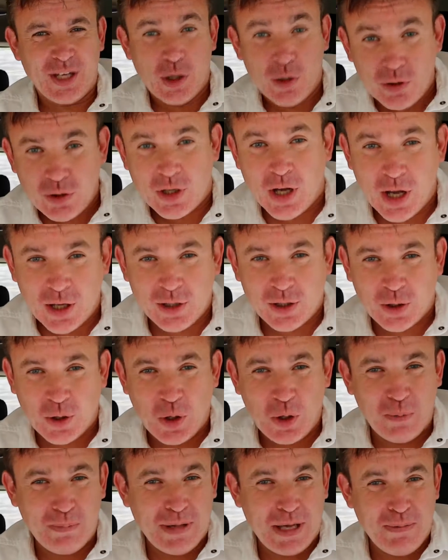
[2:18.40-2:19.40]
You start to
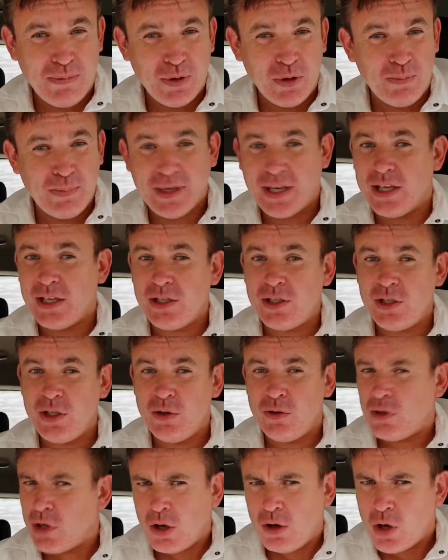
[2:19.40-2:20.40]
call people because
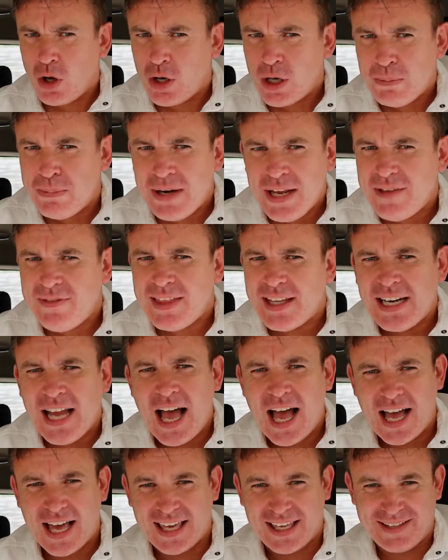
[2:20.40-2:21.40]
you no longer believe the
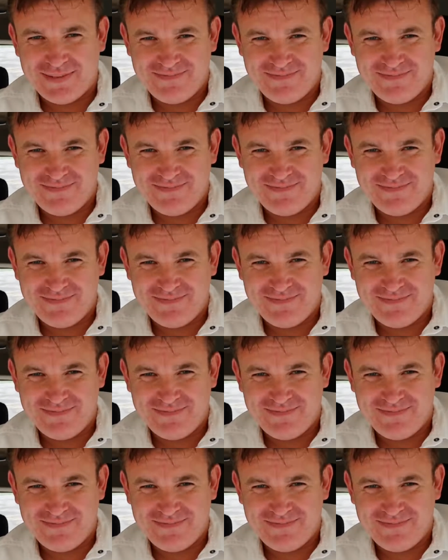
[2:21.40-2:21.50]
lie.